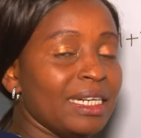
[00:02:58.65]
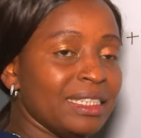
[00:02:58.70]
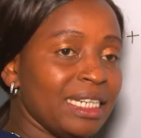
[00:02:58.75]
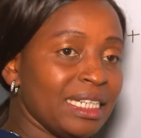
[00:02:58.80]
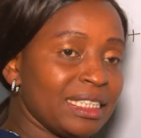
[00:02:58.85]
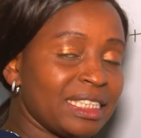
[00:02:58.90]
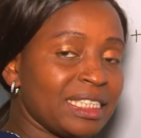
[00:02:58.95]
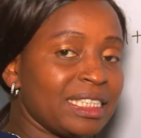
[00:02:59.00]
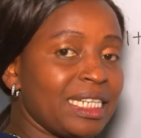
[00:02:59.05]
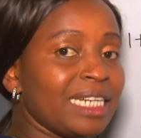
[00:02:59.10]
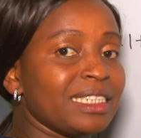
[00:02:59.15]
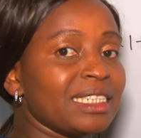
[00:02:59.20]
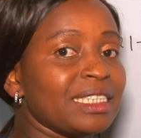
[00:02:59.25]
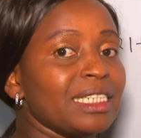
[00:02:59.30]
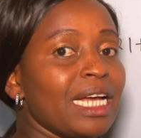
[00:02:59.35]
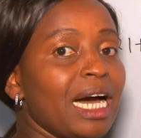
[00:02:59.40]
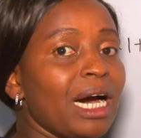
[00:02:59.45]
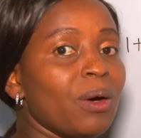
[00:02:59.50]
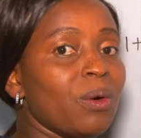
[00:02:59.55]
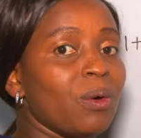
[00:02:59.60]
Let's start
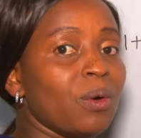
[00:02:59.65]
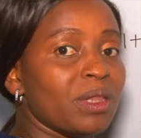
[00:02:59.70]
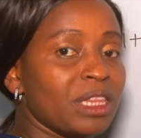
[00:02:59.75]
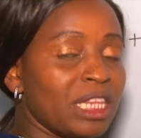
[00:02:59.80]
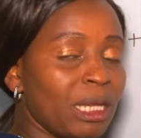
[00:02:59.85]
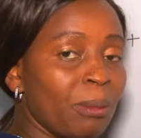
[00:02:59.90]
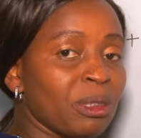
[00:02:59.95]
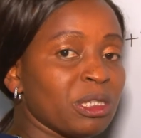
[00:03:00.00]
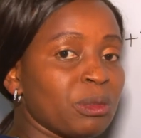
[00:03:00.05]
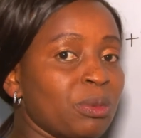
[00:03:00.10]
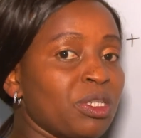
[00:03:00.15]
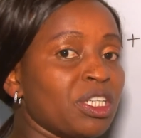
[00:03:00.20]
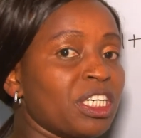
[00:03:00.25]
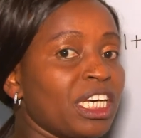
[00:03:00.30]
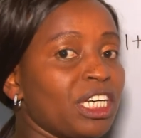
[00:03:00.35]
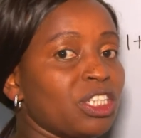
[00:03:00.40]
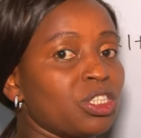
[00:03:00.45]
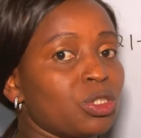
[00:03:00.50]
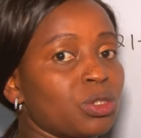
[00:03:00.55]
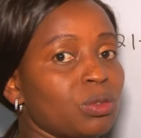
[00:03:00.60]
now the
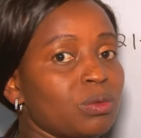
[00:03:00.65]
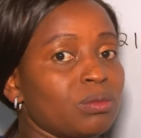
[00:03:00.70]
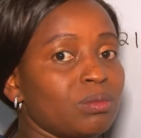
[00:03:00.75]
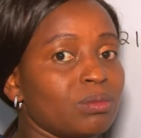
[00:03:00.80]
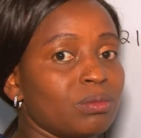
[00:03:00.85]
multiplication.